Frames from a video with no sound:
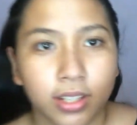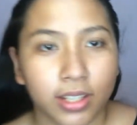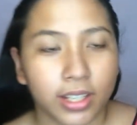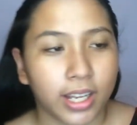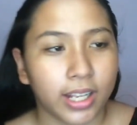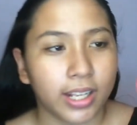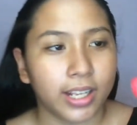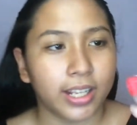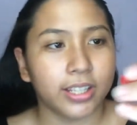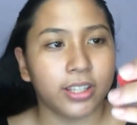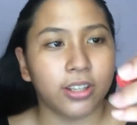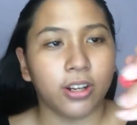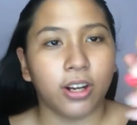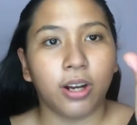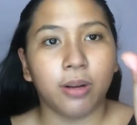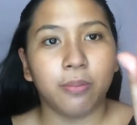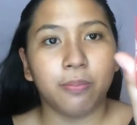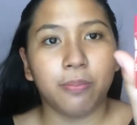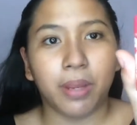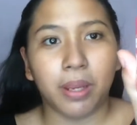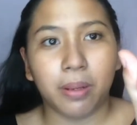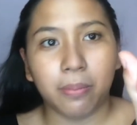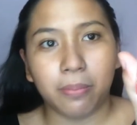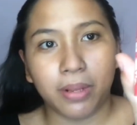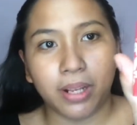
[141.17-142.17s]
ganito,
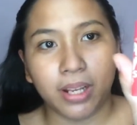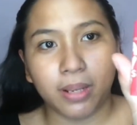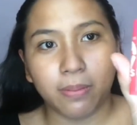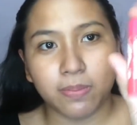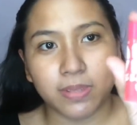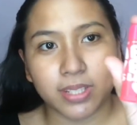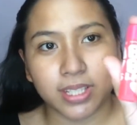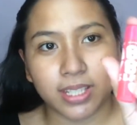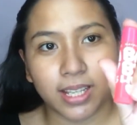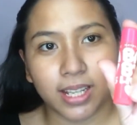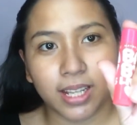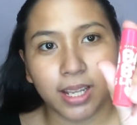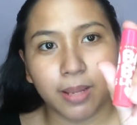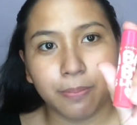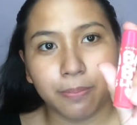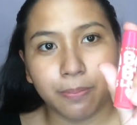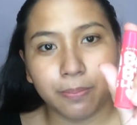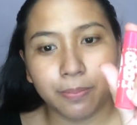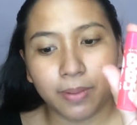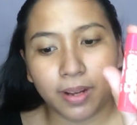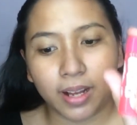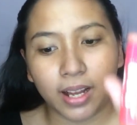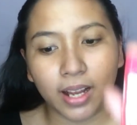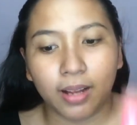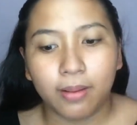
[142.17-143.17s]
baby lips na lip
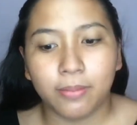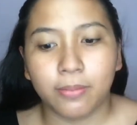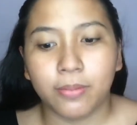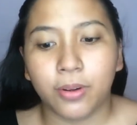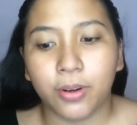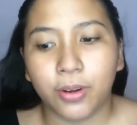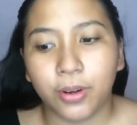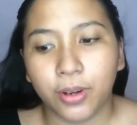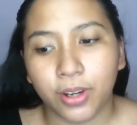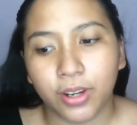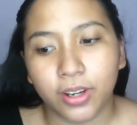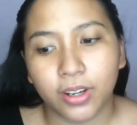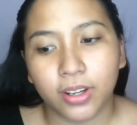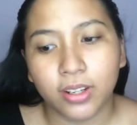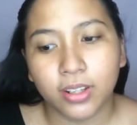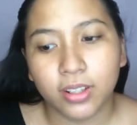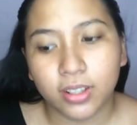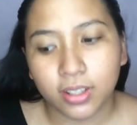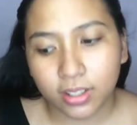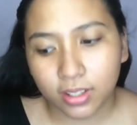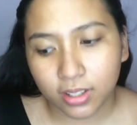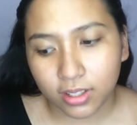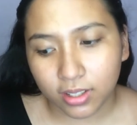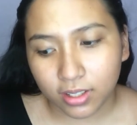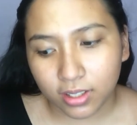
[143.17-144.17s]
balm or
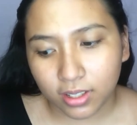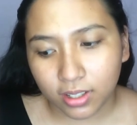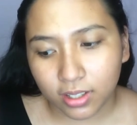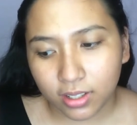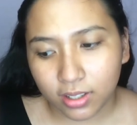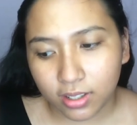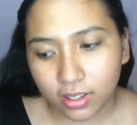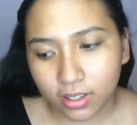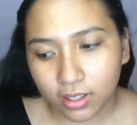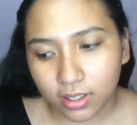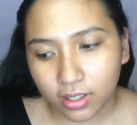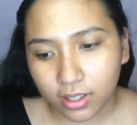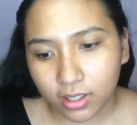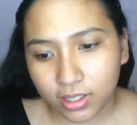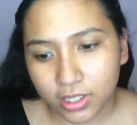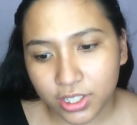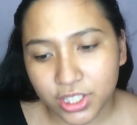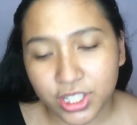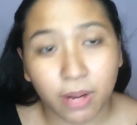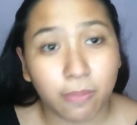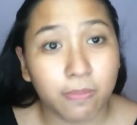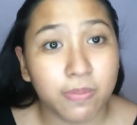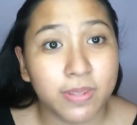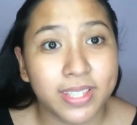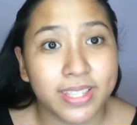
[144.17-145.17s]

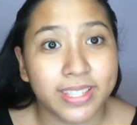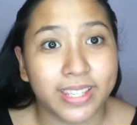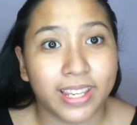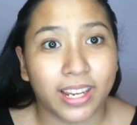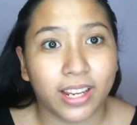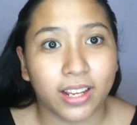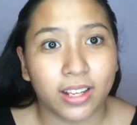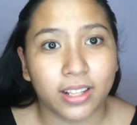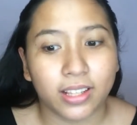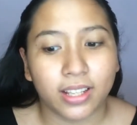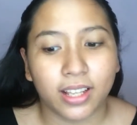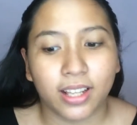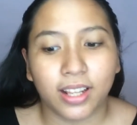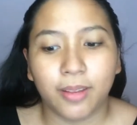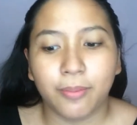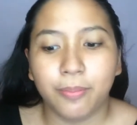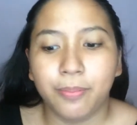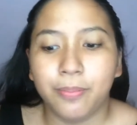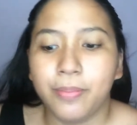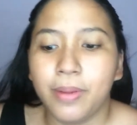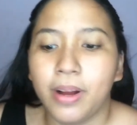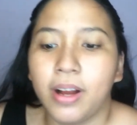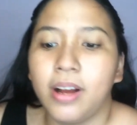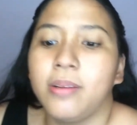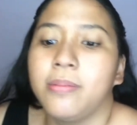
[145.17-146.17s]
chapstick na lip
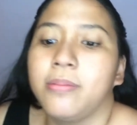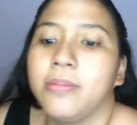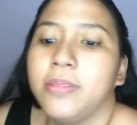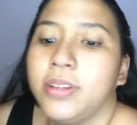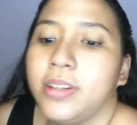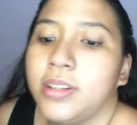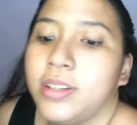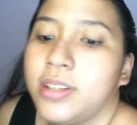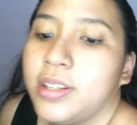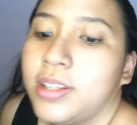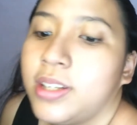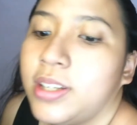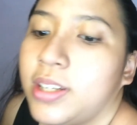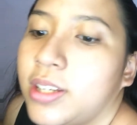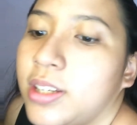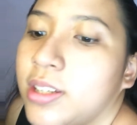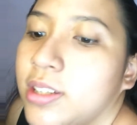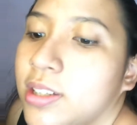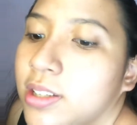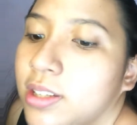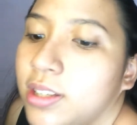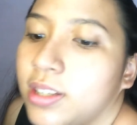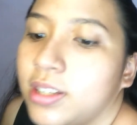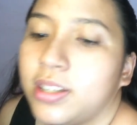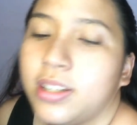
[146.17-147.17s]
balm.
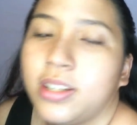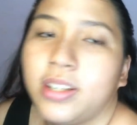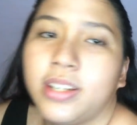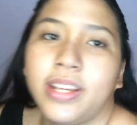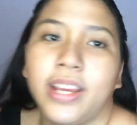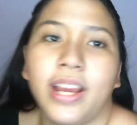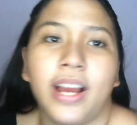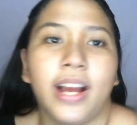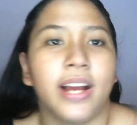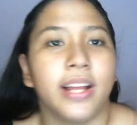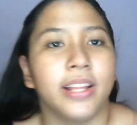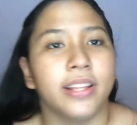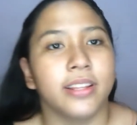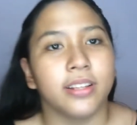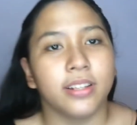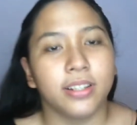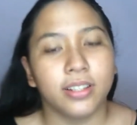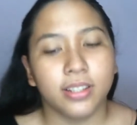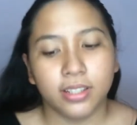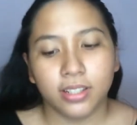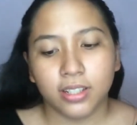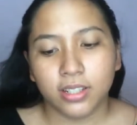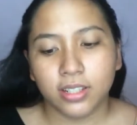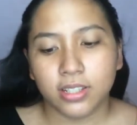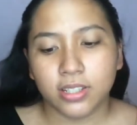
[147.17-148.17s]
Yan.
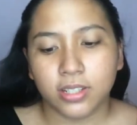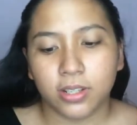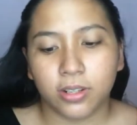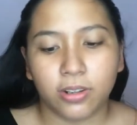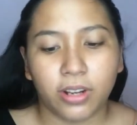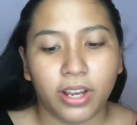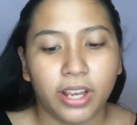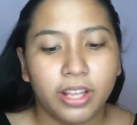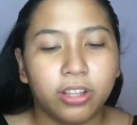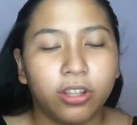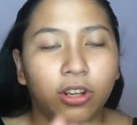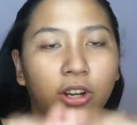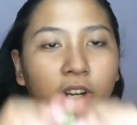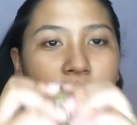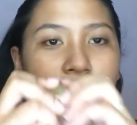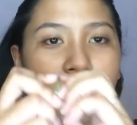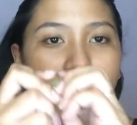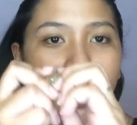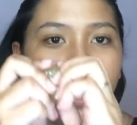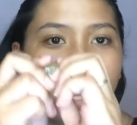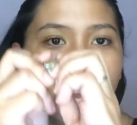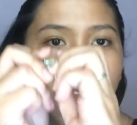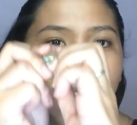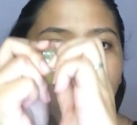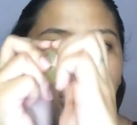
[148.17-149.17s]
So, ito,
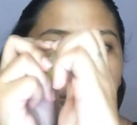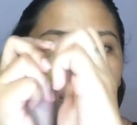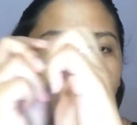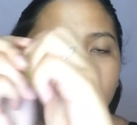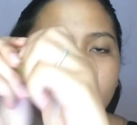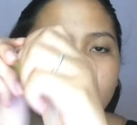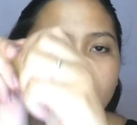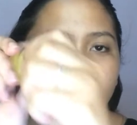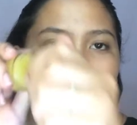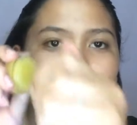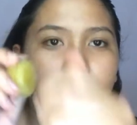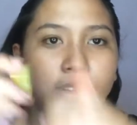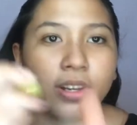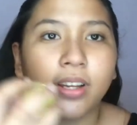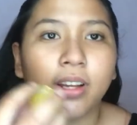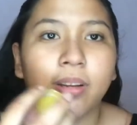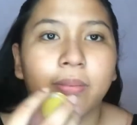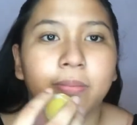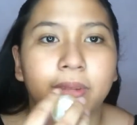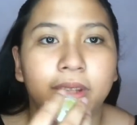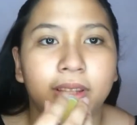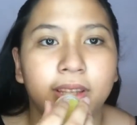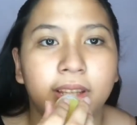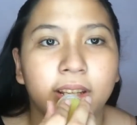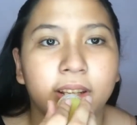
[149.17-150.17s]
ako, ito yung
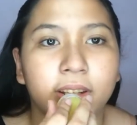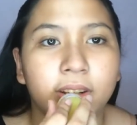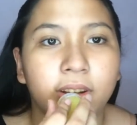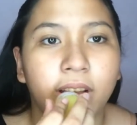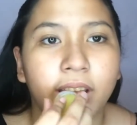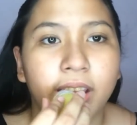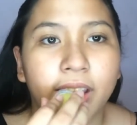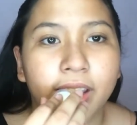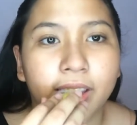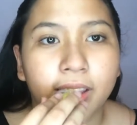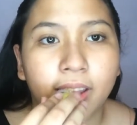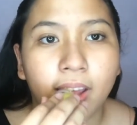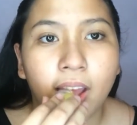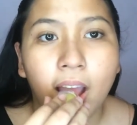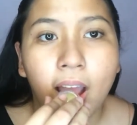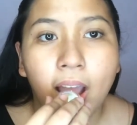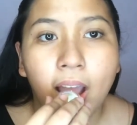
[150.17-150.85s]
gagamitin ko. And,